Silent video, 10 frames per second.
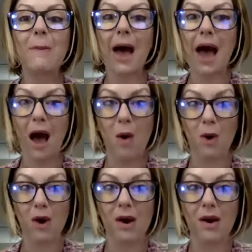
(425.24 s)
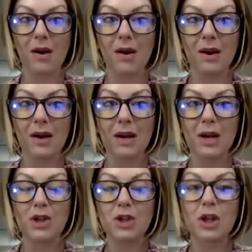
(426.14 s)
power
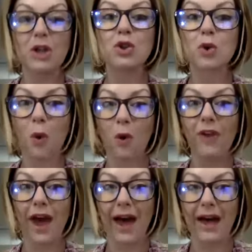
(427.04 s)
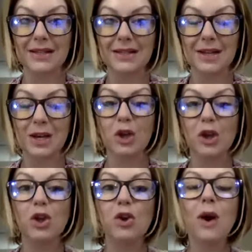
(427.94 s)
to control that.
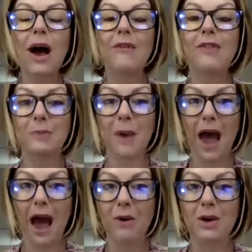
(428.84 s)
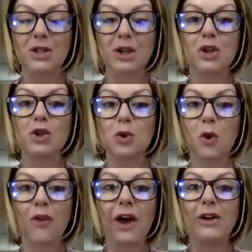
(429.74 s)
You have the power to
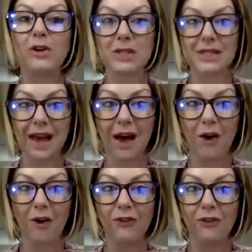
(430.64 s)
control that yourself.